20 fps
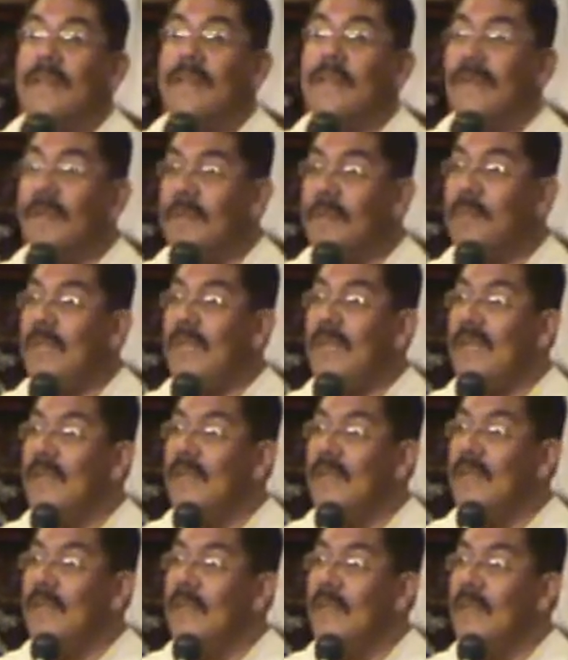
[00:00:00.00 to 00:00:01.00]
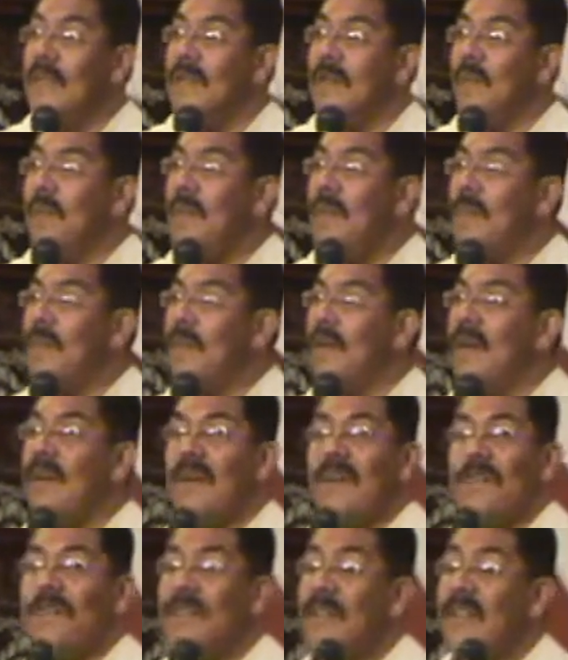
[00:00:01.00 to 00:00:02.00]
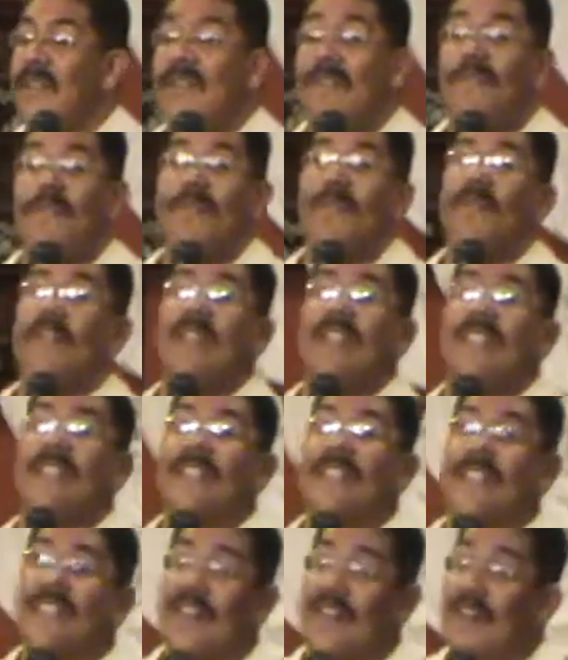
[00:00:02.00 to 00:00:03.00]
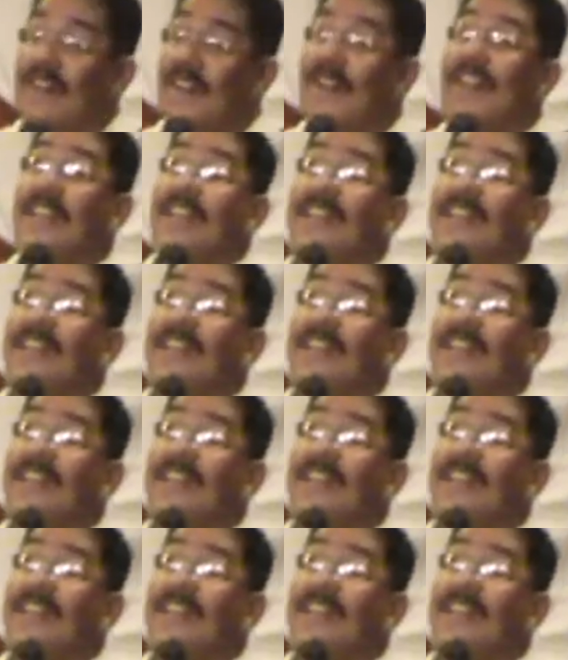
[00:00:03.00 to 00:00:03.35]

You with me? Amen. And people are here for different reasons that are